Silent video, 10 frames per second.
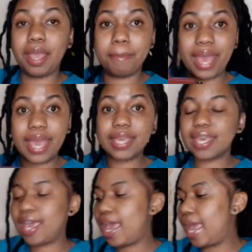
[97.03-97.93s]

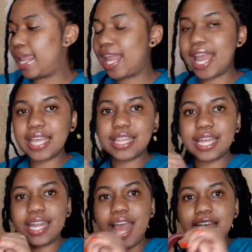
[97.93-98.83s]
bag. And I like
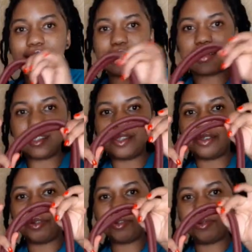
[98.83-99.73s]
that it has these
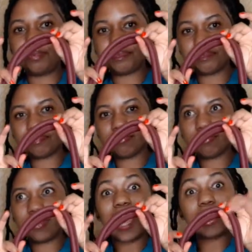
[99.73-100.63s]
two
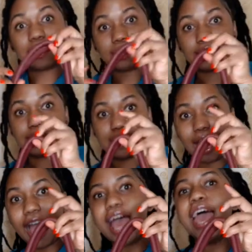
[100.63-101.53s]
handles,
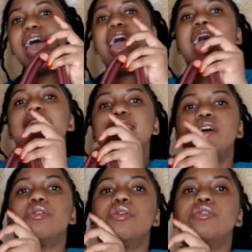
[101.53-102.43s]
yeah. And
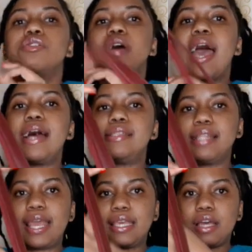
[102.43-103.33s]
it also has
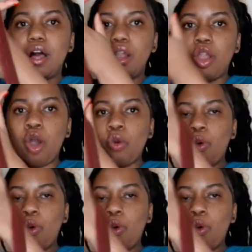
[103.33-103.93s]
like a long